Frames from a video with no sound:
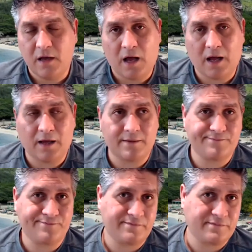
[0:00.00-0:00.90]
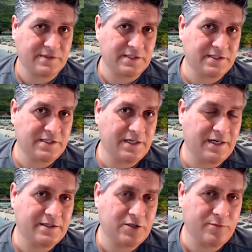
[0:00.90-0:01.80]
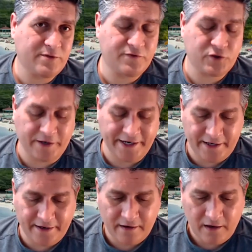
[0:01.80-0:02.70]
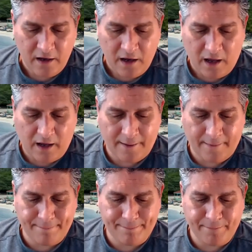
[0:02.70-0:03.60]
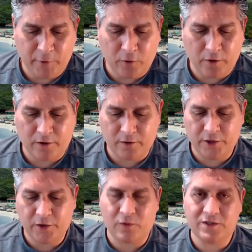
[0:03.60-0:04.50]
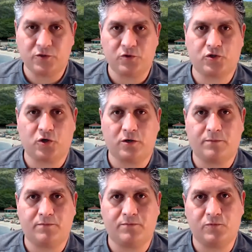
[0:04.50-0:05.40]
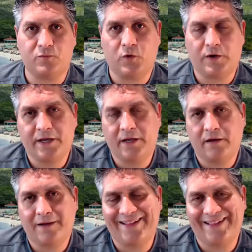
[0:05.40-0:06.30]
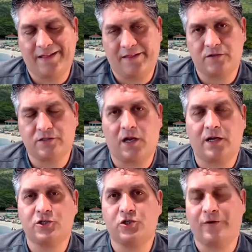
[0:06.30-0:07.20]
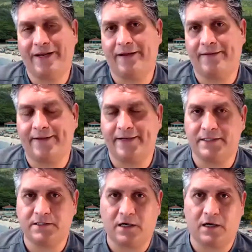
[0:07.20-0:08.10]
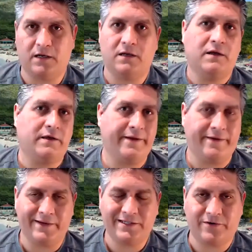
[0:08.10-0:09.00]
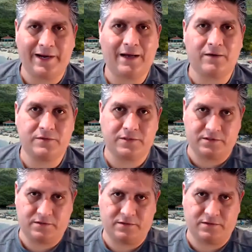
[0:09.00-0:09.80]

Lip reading: In terms of training, or once you start working, there's a lot of training that is done, at your house,